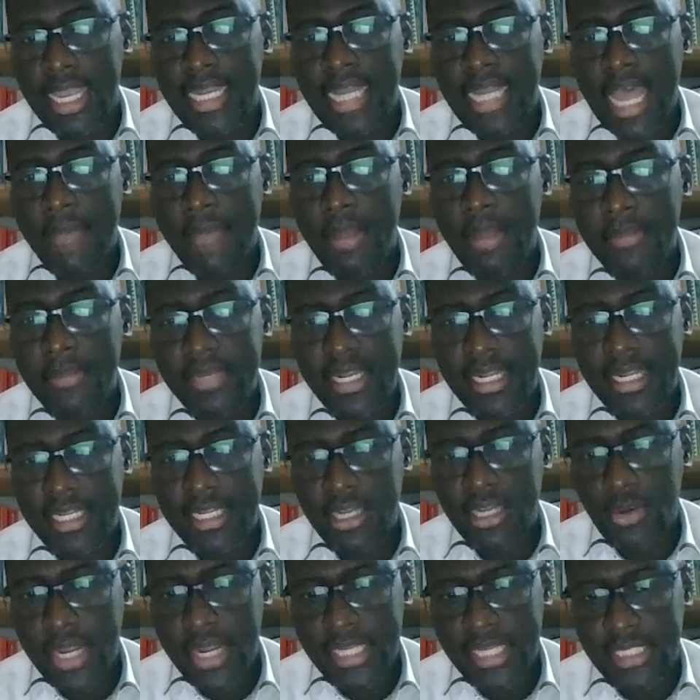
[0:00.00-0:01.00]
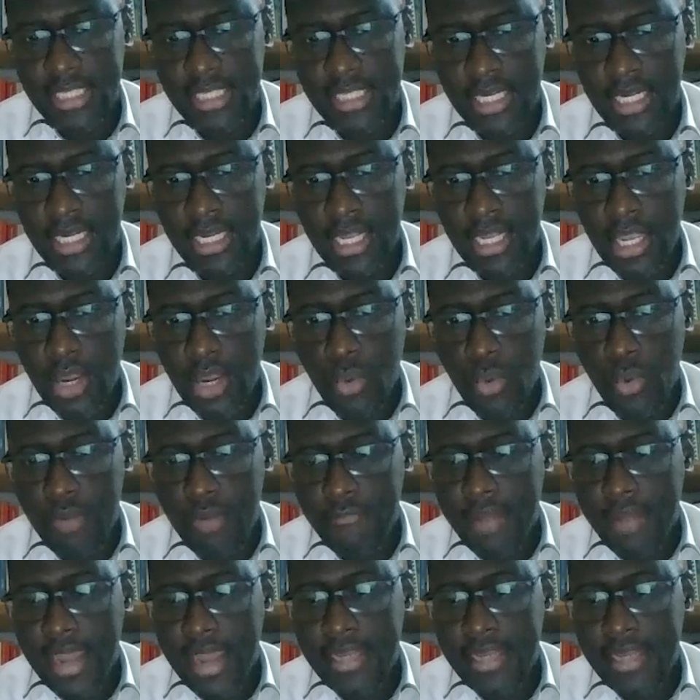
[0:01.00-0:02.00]
In the MMT literature,
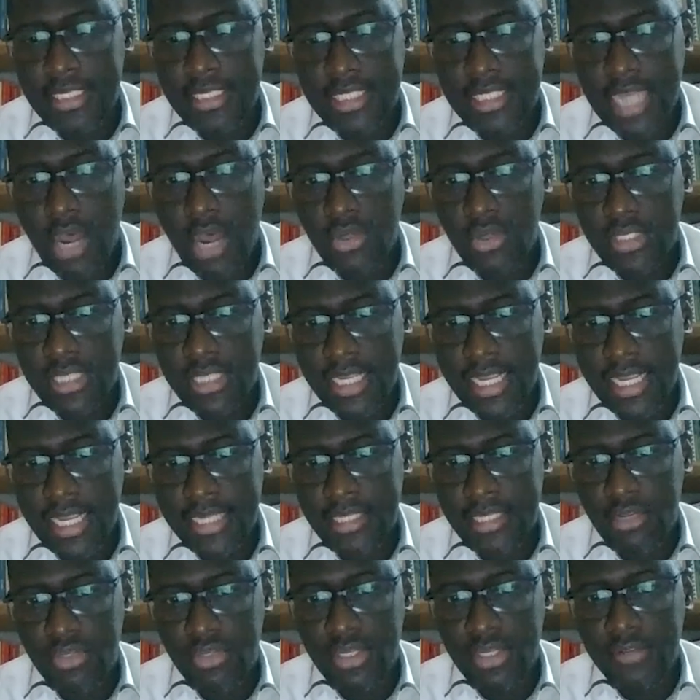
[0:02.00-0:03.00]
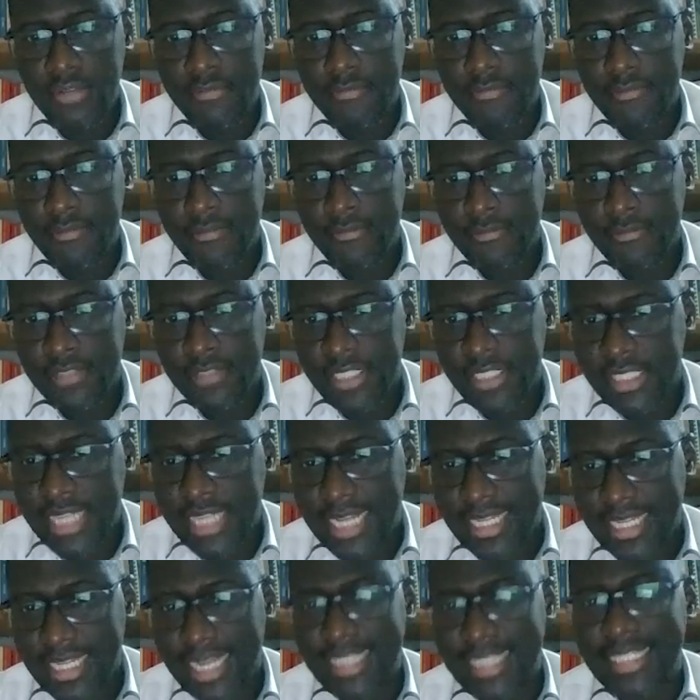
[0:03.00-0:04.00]
we find this counterintuitive
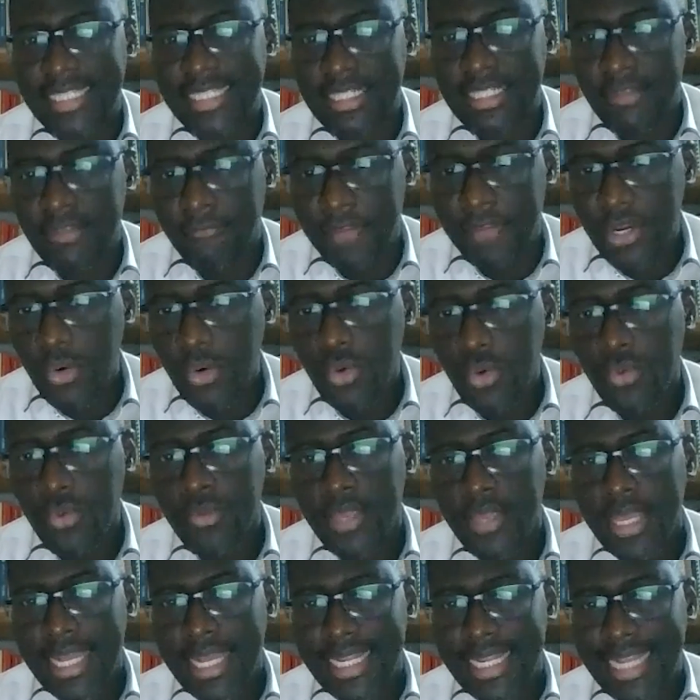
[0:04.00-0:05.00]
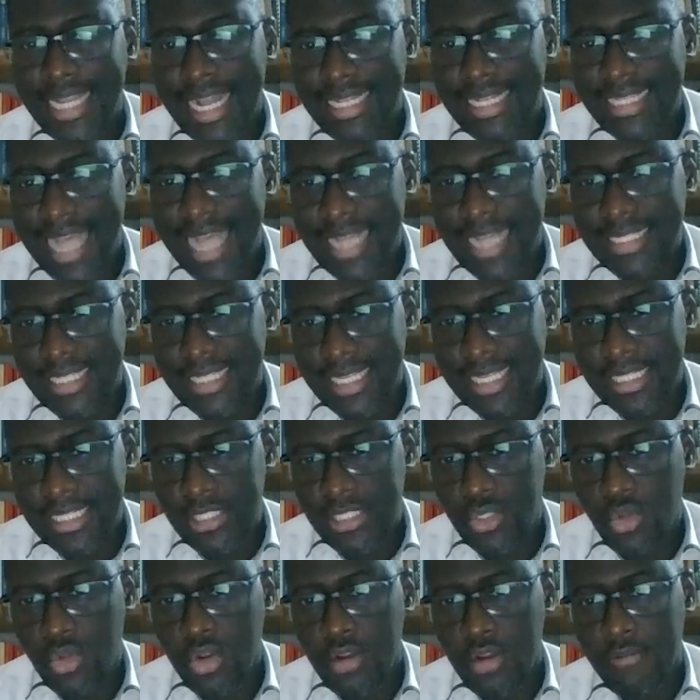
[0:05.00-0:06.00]
chartalist view that
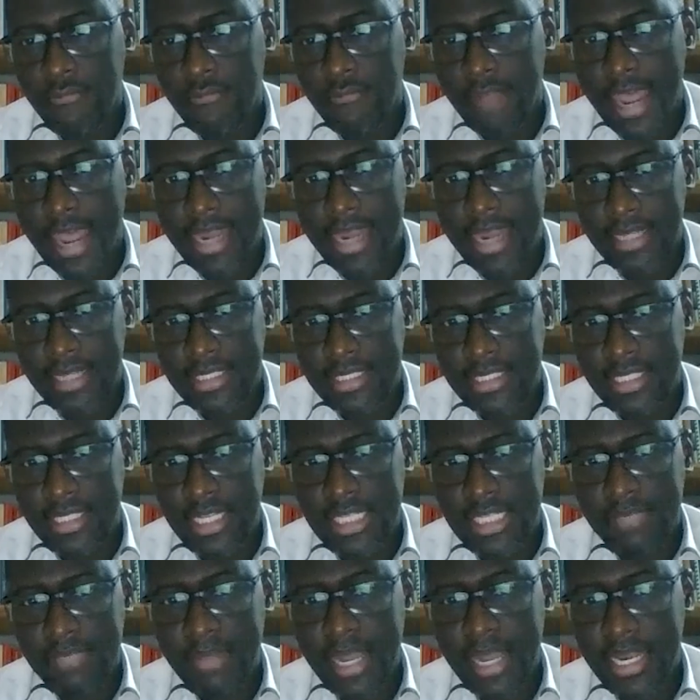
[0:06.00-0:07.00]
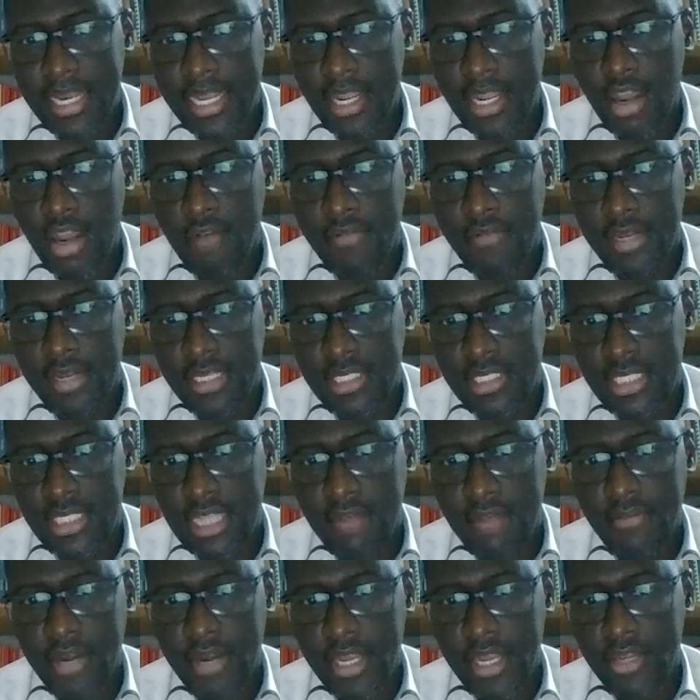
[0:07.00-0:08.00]
taxes do not finance the spending of a
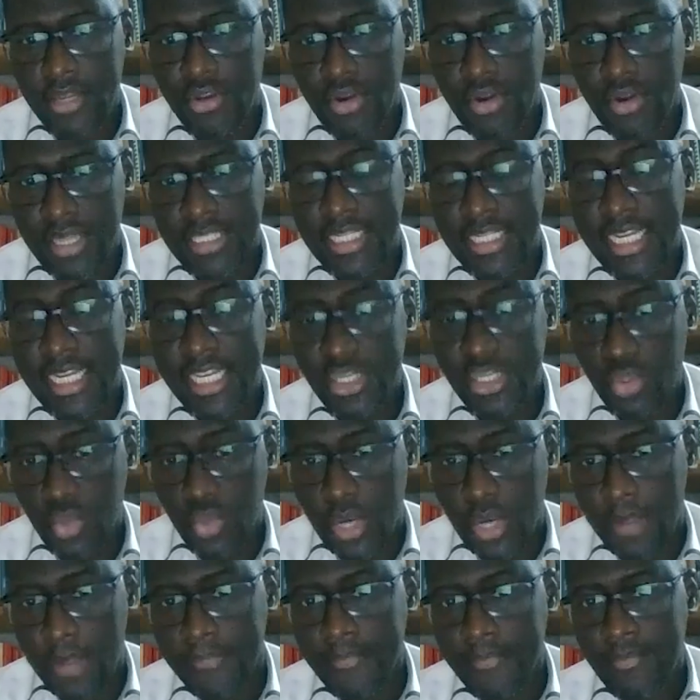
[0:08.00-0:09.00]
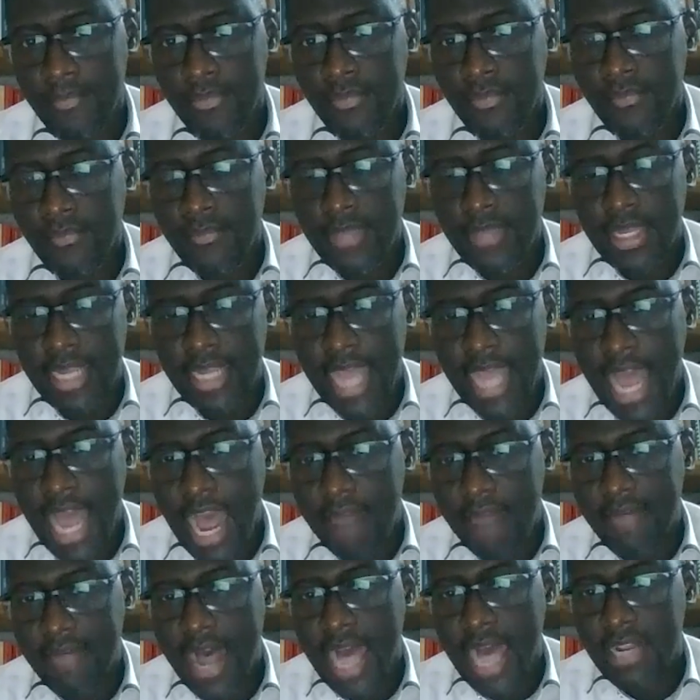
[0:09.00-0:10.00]
sovereign currency issuer.
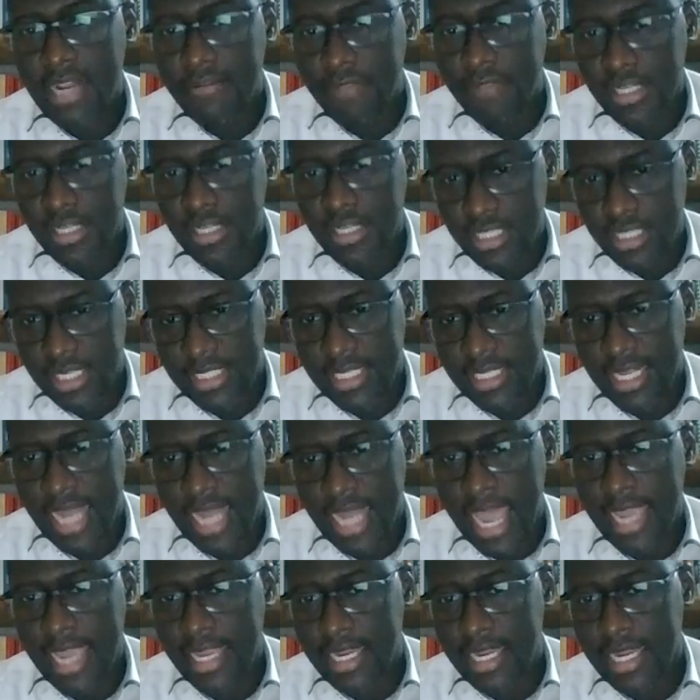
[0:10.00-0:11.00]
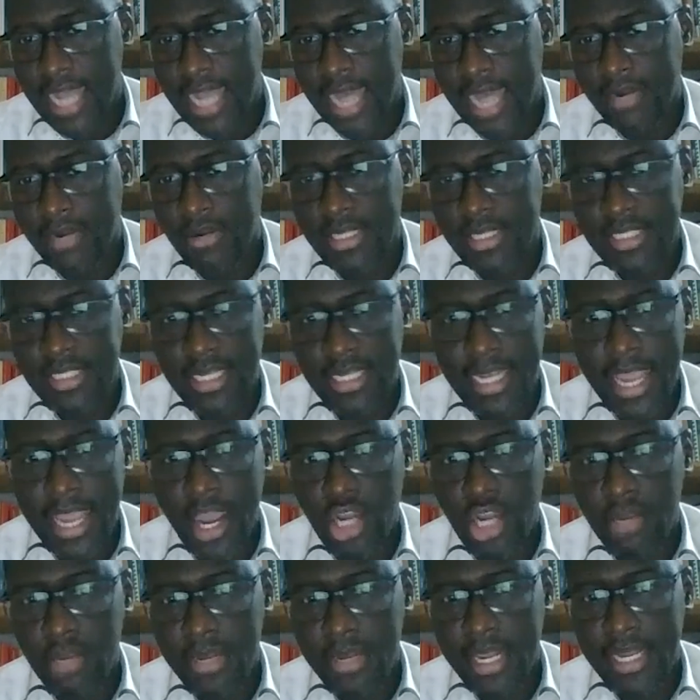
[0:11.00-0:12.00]
They have other functions like
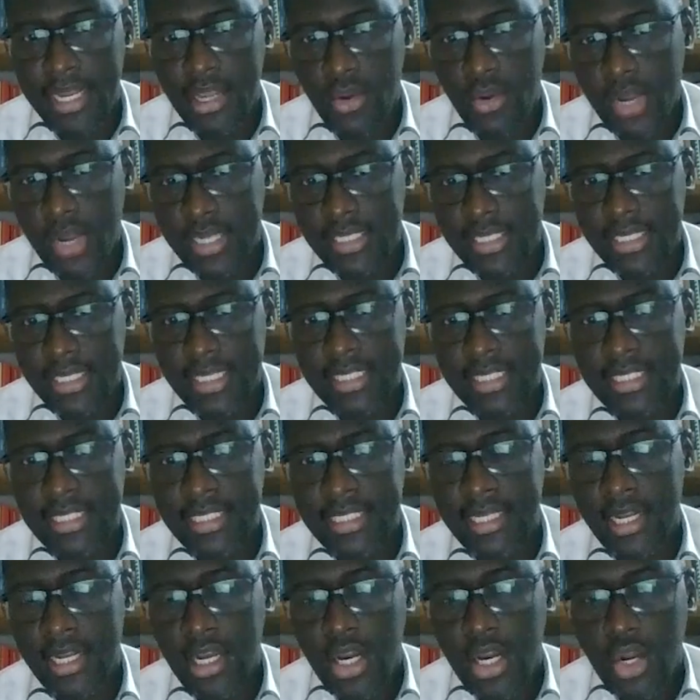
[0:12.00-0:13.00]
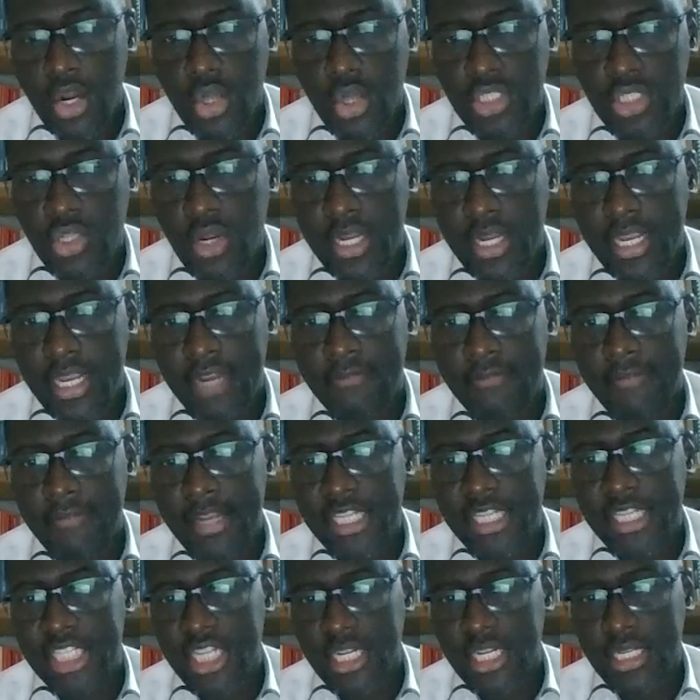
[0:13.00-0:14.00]
addressing economic inequalities, controlling
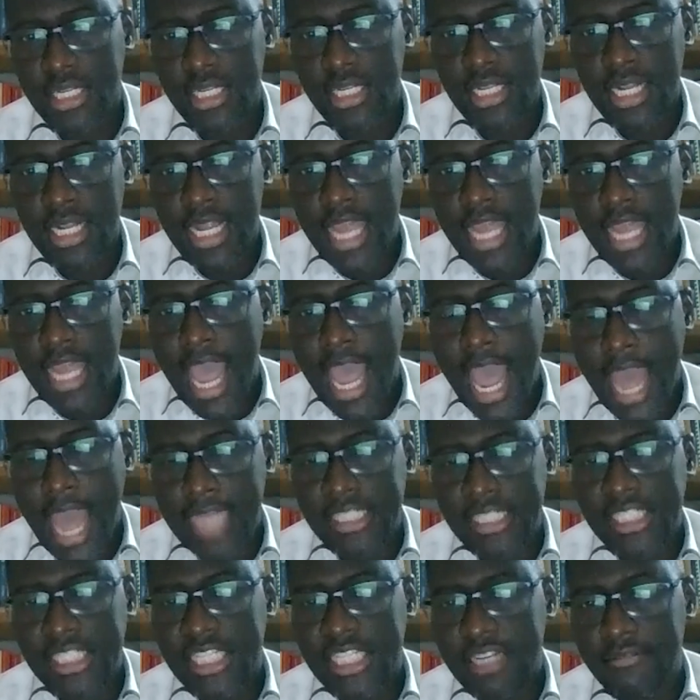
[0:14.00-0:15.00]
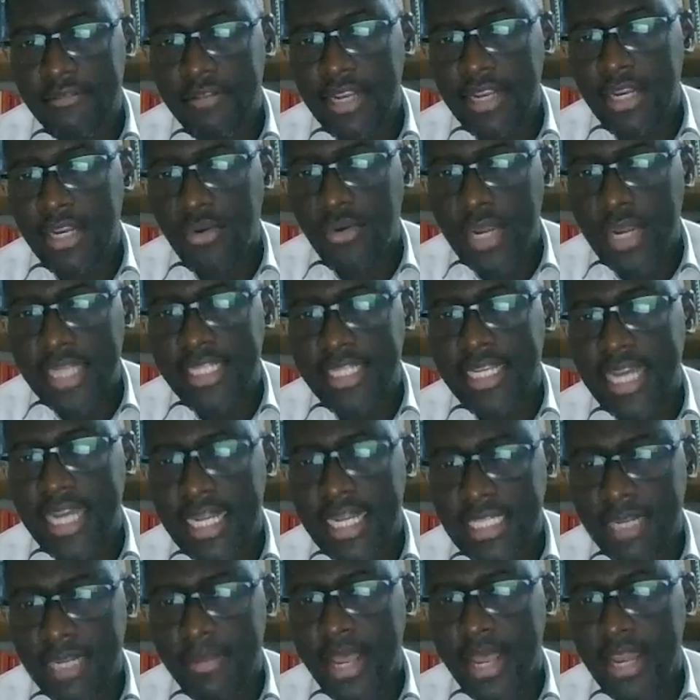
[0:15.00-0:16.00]
inflation, and chiefly
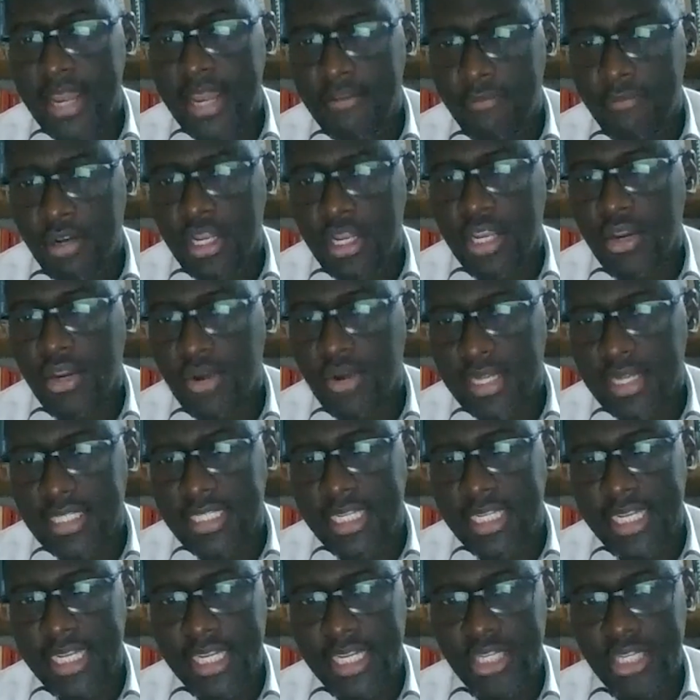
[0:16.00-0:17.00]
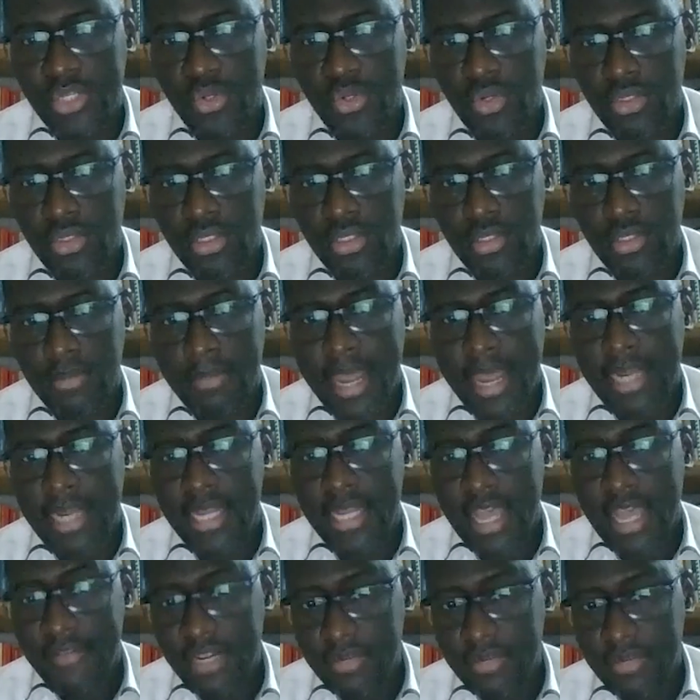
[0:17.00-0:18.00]
creating a demand for the currency issued
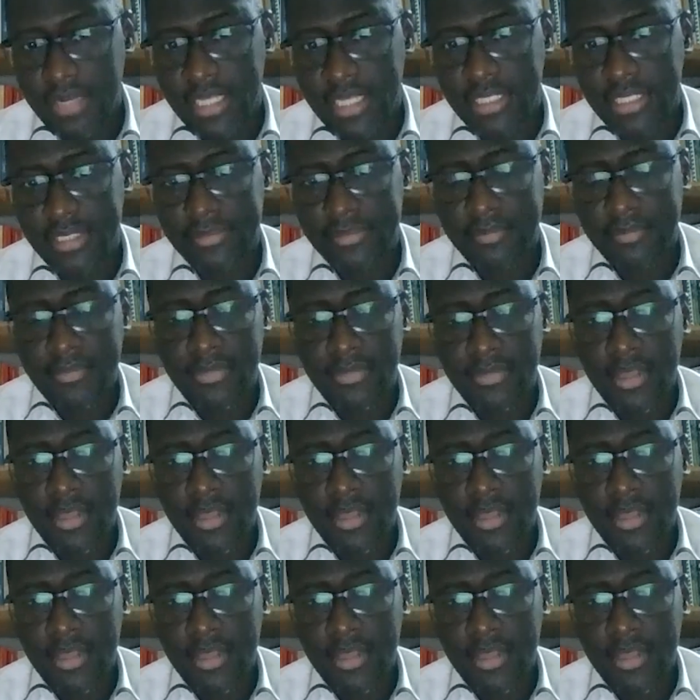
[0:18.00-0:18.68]
by the government.